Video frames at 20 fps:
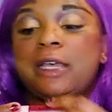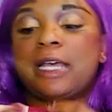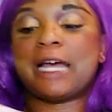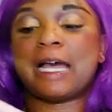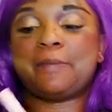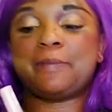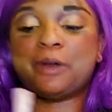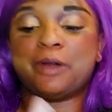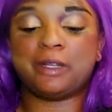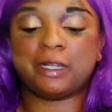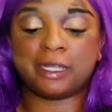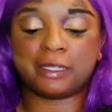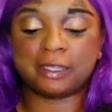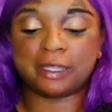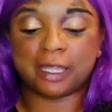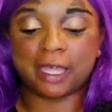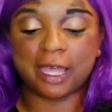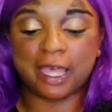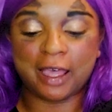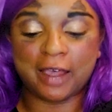Hop out at
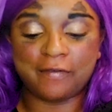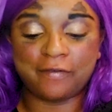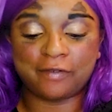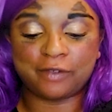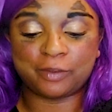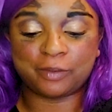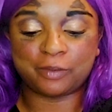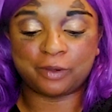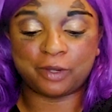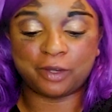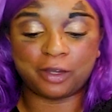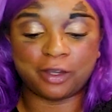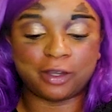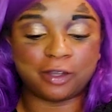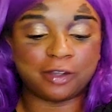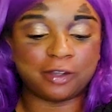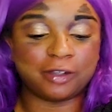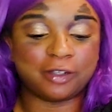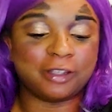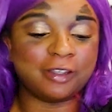the after
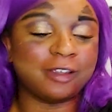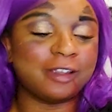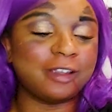party.